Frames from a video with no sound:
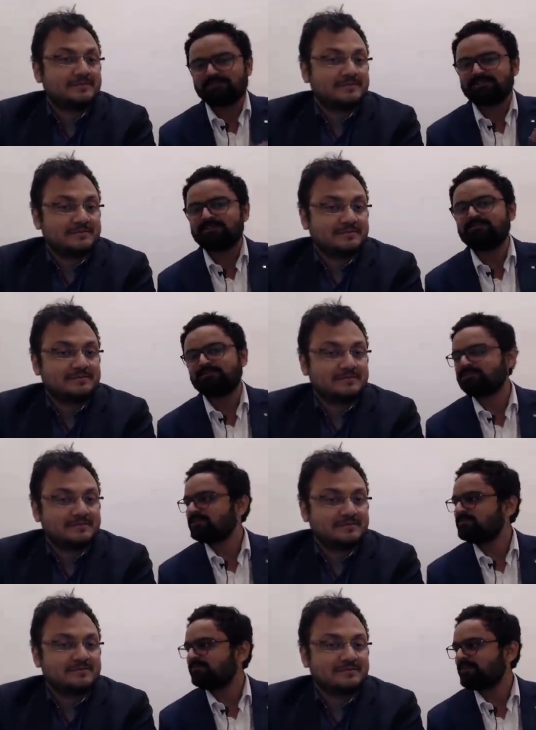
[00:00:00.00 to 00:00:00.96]
Speaker 1: after E4,
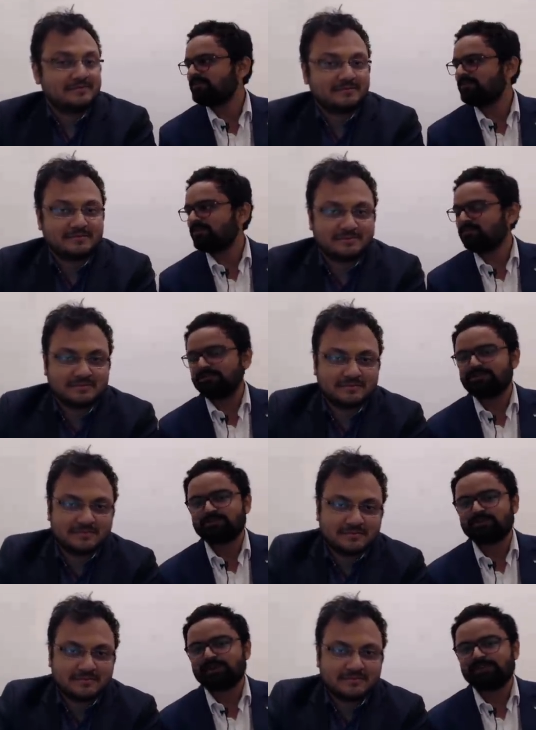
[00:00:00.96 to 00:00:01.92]
C5
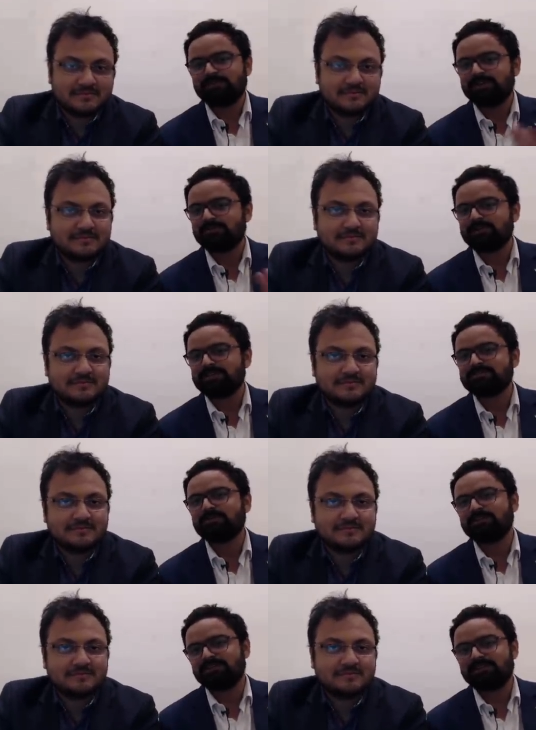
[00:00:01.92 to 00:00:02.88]
which white player plays,
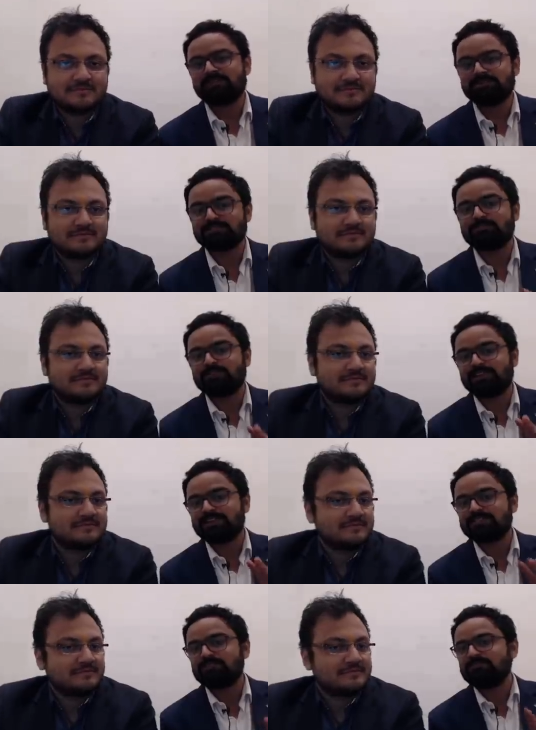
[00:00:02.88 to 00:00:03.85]
but I'm just talking
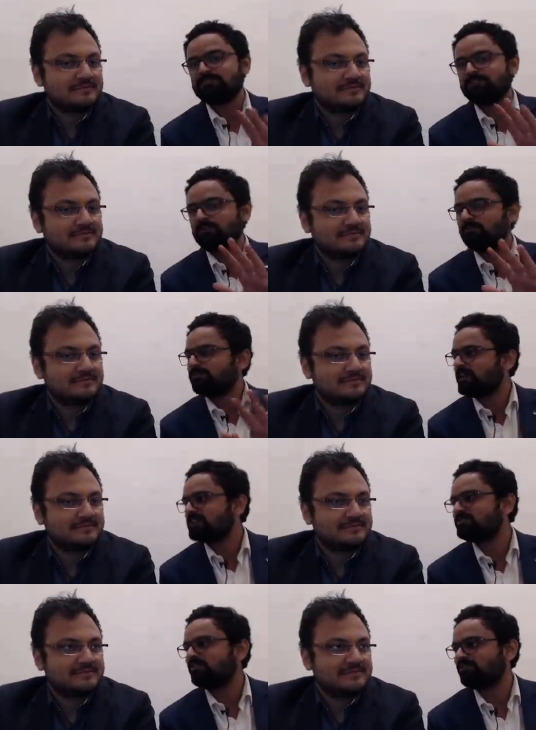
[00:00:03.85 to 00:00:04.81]
exclusively about
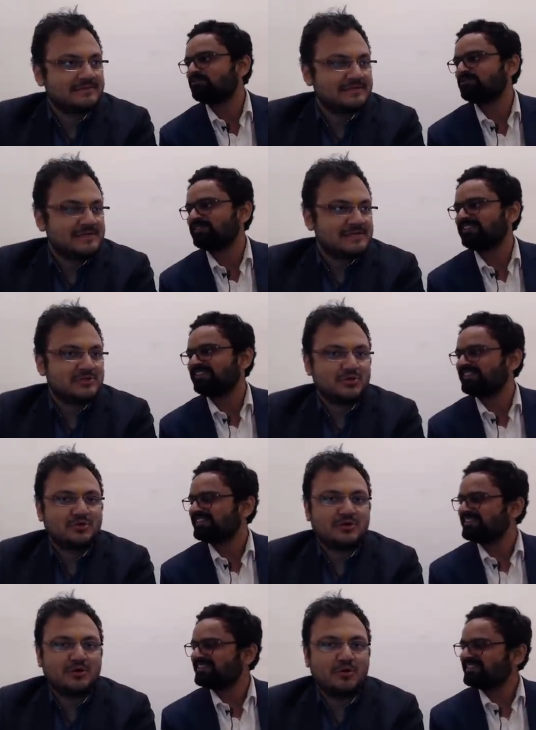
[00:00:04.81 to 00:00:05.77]
Najdorf.
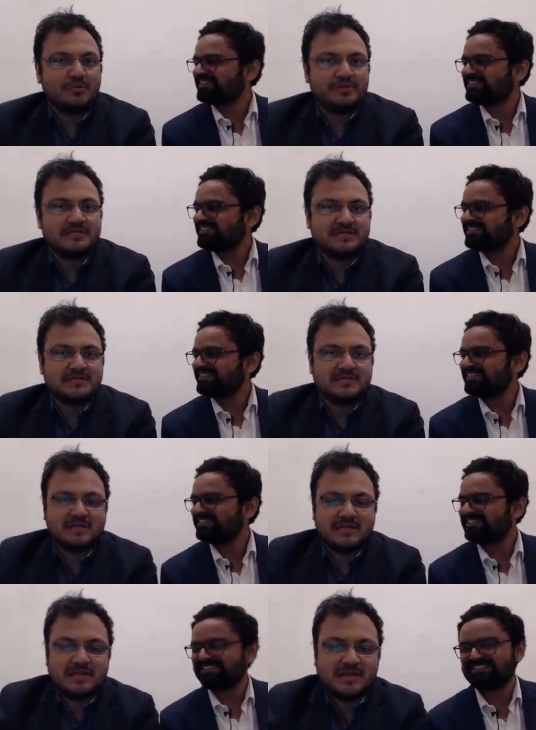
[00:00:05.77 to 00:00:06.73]
So the
Speaker 2: open
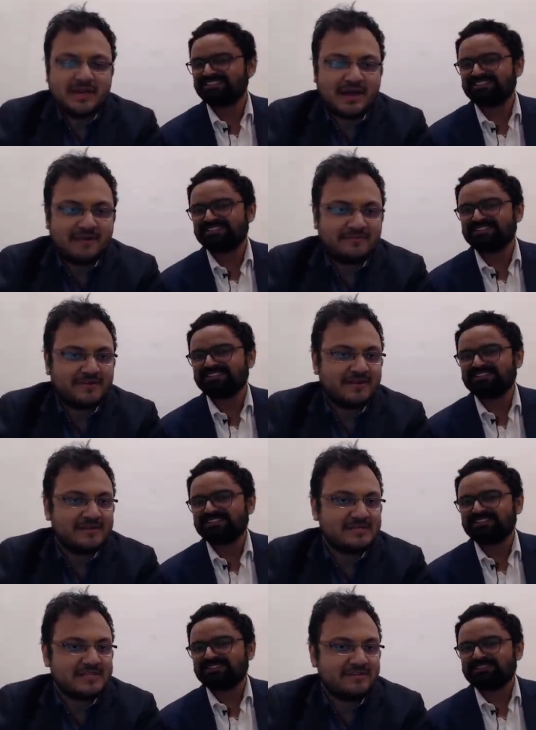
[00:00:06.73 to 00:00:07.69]
Sicilian after
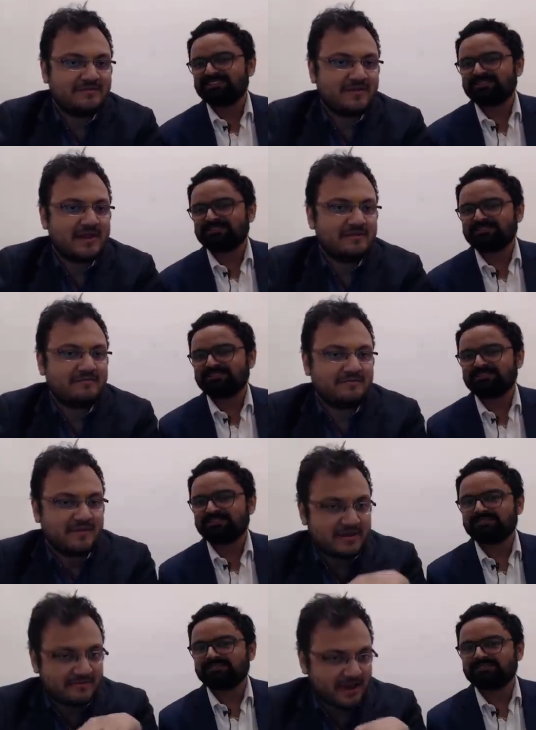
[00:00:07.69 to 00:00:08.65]
c5
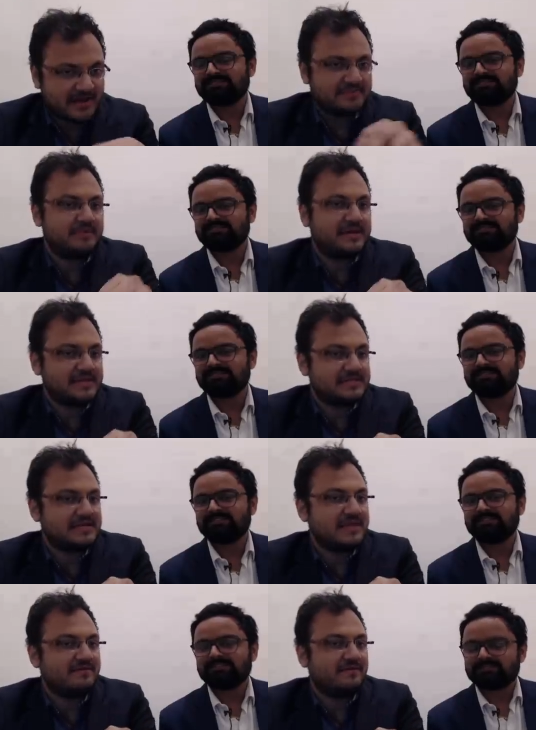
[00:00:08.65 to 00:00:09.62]
when white plays
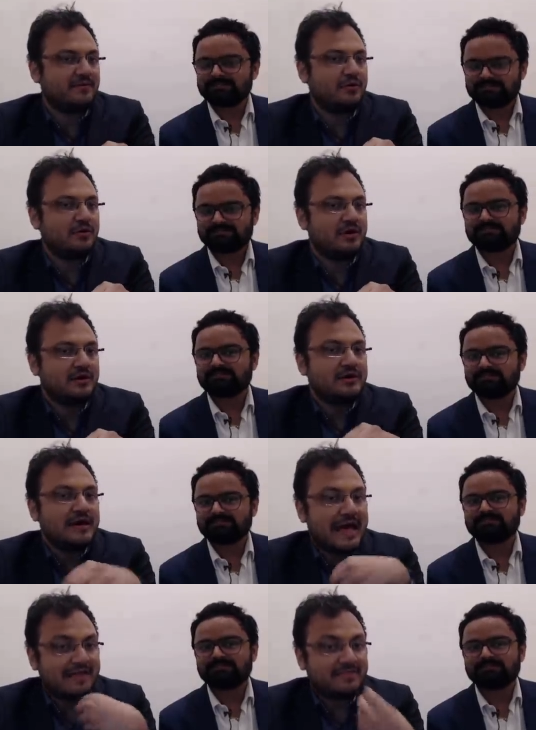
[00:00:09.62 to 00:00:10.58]
d4
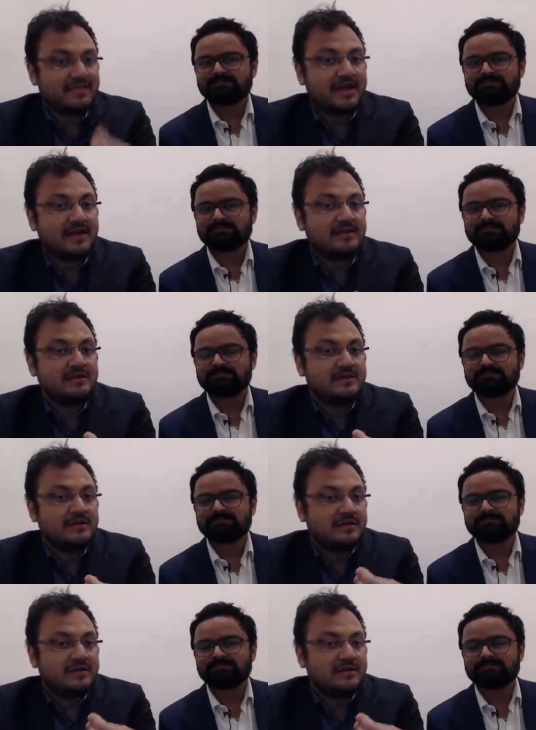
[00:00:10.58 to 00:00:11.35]
and then